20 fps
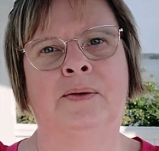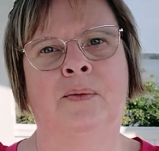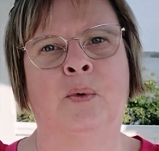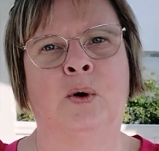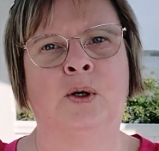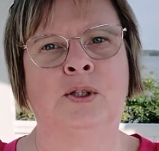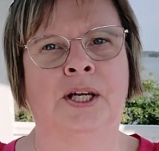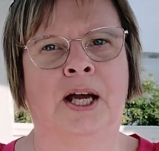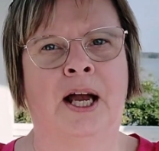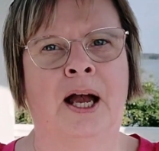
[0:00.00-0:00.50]

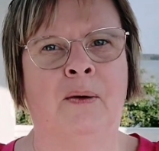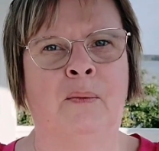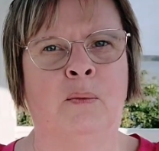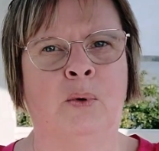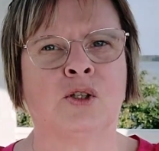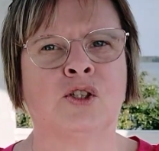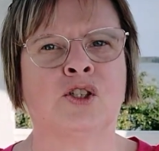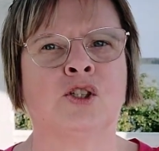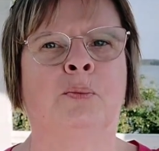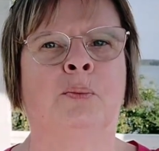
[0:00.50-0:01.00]
what I have
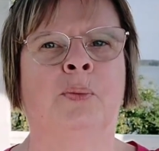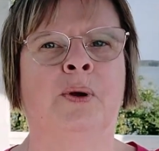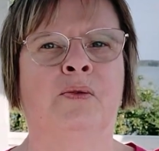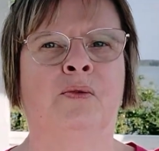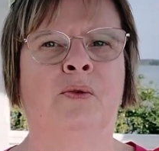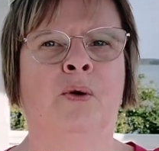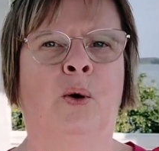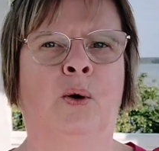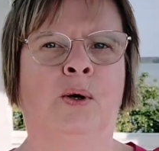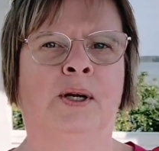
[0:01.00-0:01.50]
watched
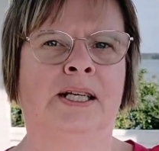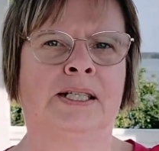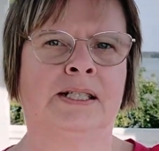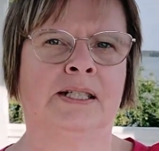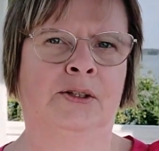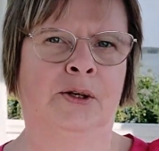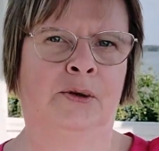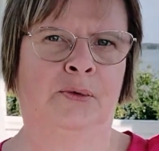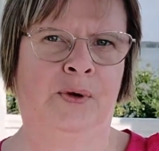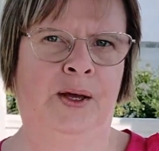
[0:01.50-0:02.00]
before
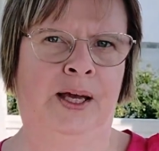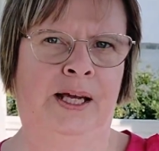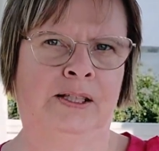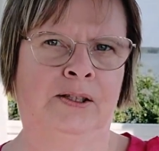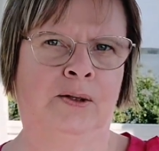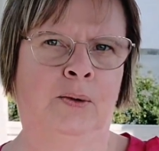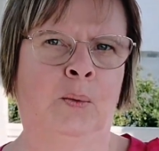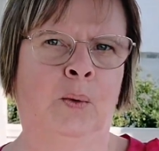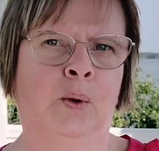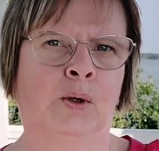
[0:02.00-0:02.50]
doesn't
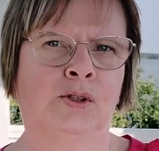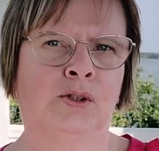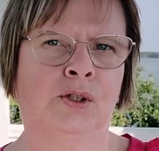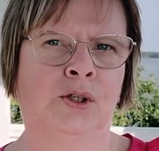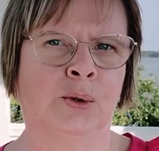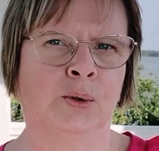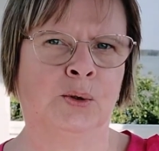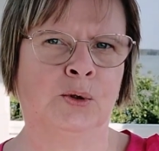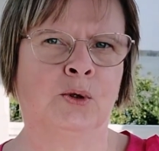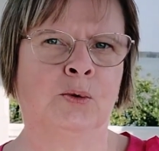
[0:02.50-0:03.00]
affect what
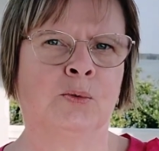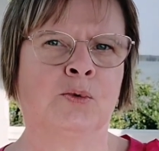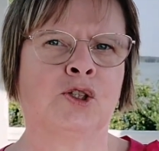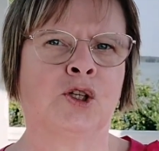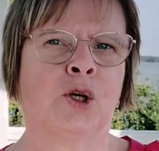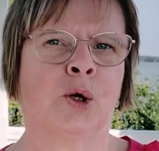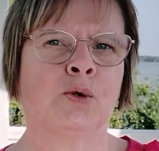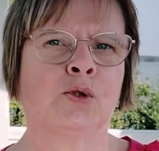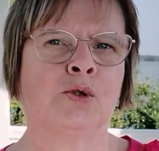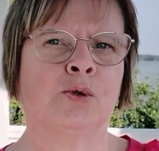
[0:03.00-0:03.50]
YouTube
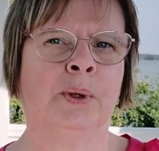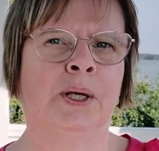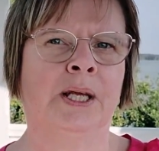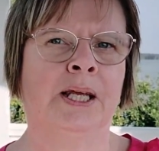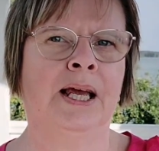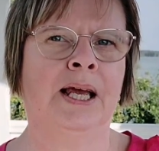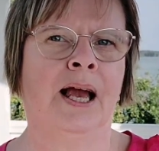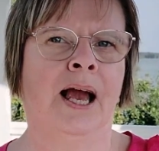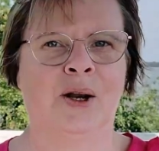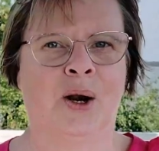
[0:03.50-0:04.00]
shows
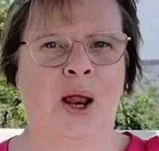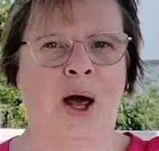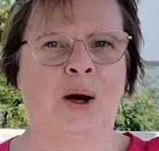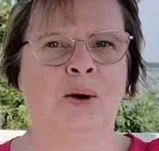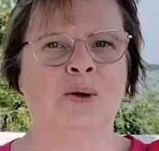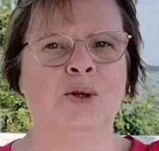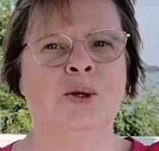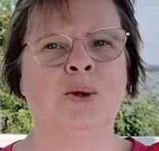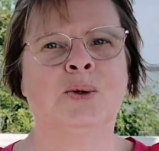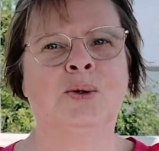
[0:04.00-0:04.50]
me. And
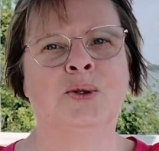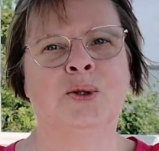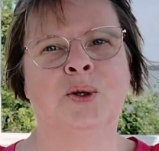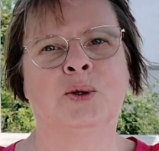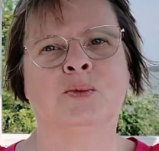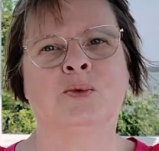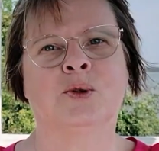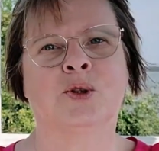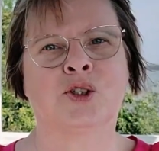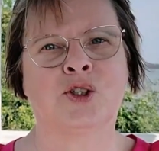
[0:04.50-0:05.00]
allow
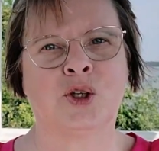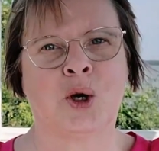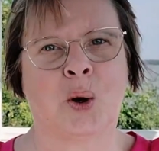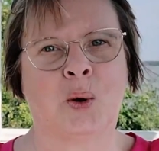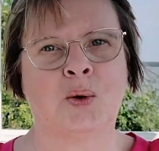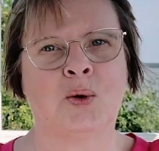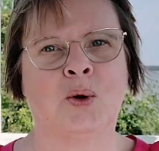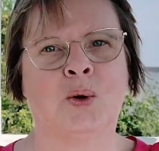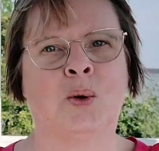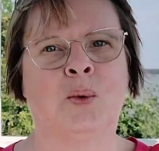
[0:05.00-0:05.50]
YouTube to show
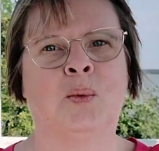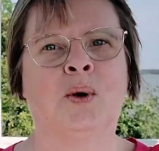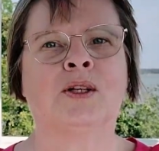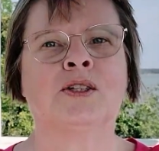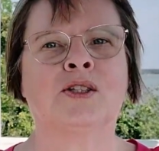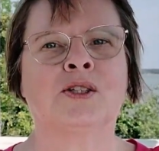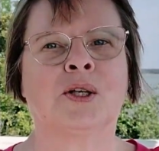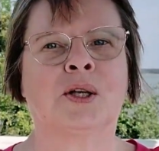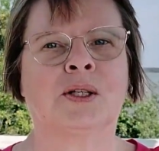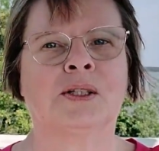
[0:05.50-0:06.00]
you
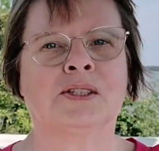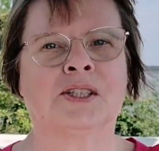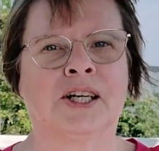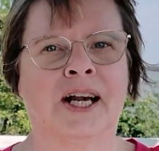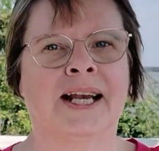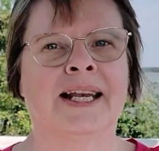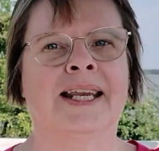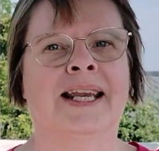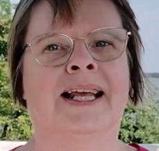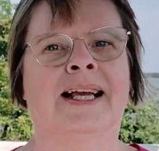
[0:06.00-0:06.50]
what's
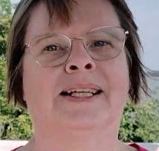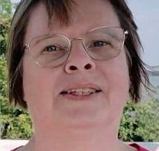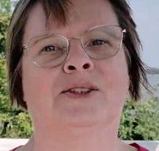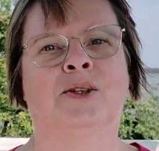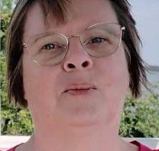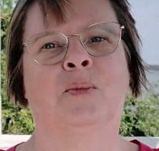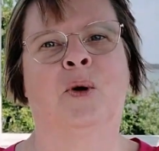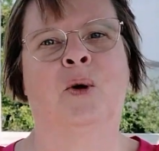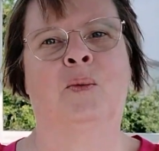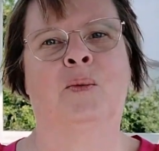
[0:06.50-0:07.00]
trending at
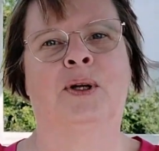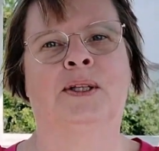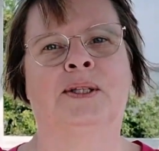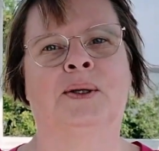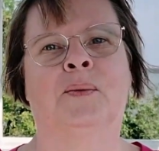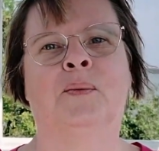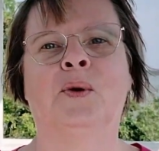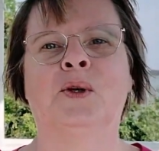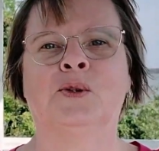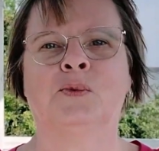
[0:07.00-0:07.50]
the moment
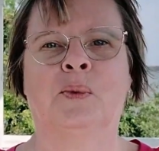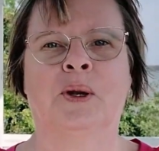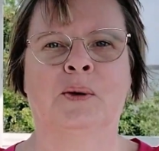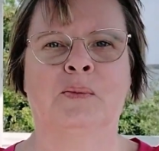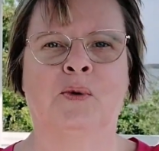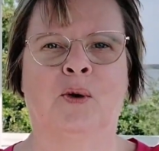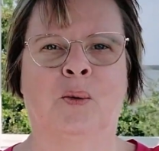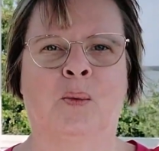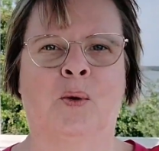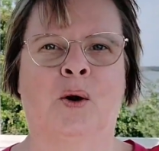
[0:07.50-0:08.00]
and what
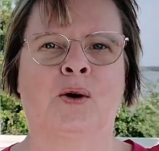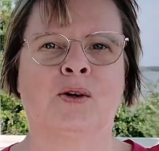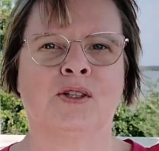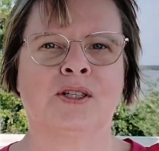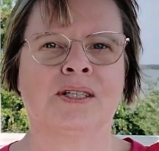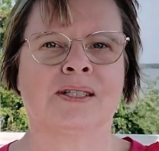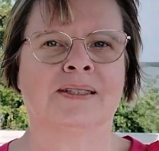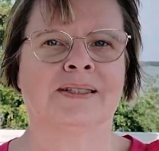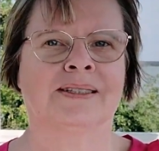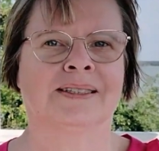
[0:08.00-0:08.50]
people
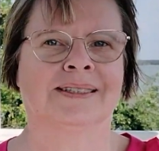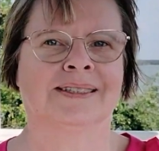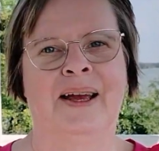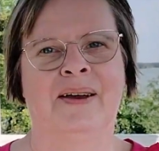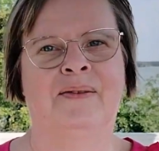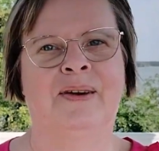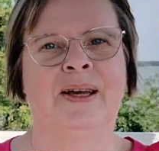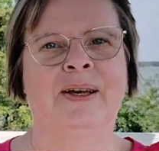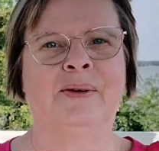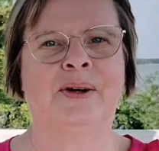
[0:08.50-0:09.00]
watch.
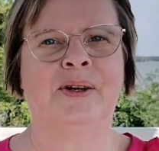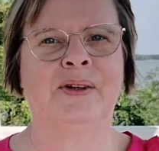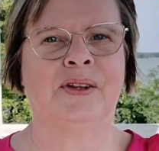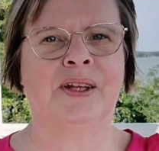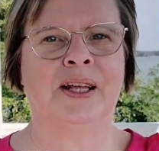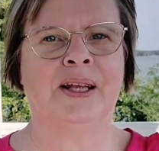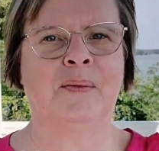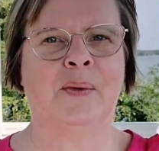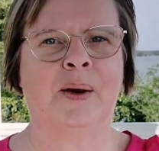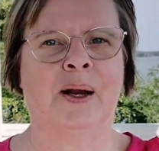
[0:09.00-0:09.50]
Favorite
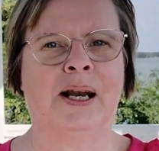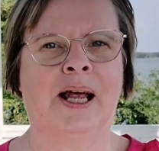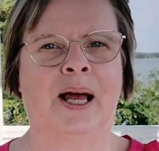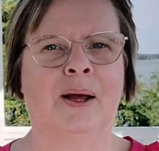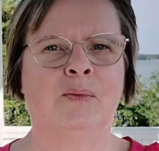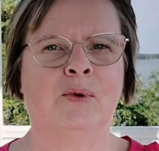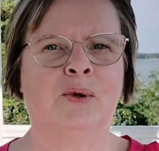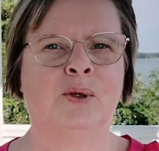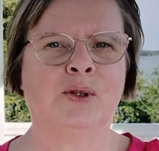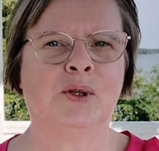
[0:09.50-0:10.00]
thing when
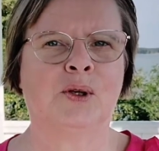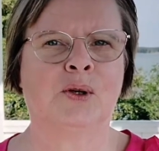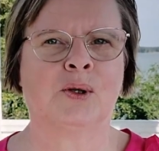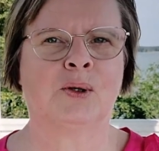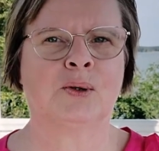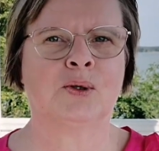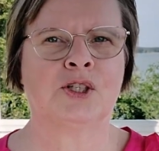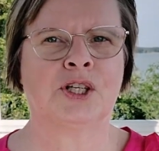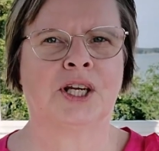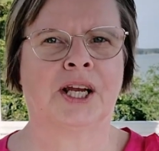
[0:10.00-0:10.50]
I'm not
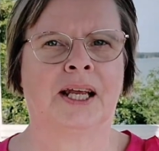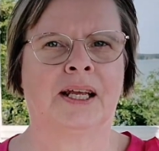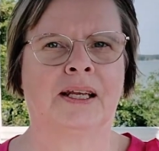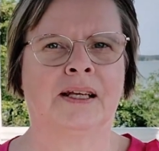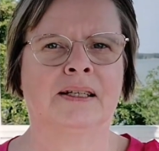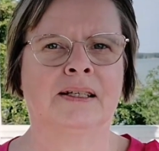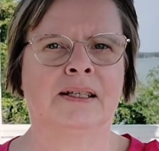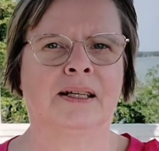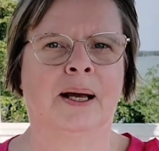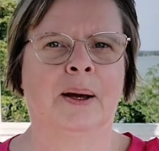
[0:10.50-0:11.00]

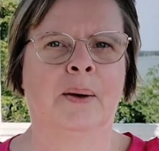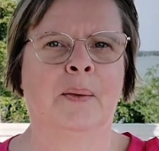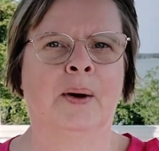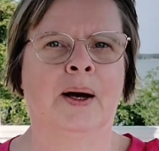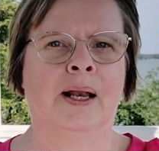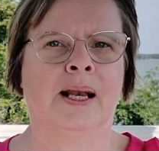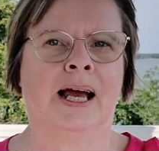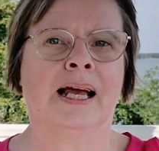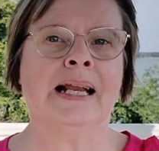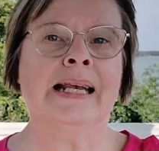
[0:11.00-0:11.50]
crocheting?
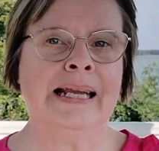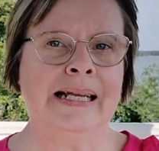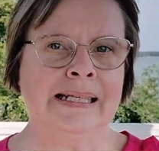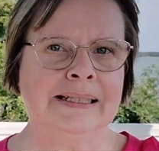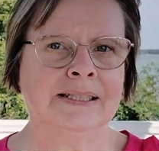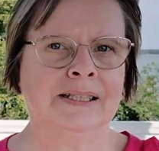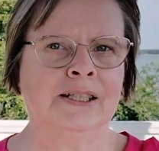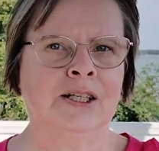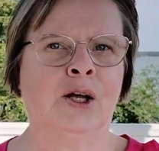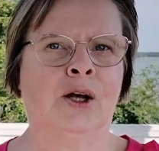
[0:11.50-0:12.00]
Well, I
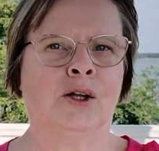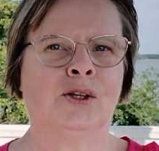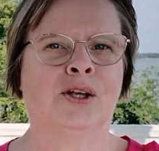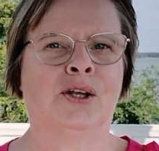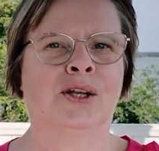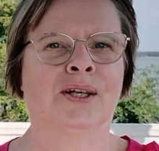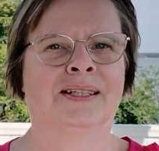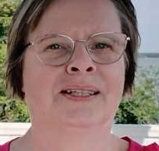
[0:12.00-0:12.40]
knit a lot.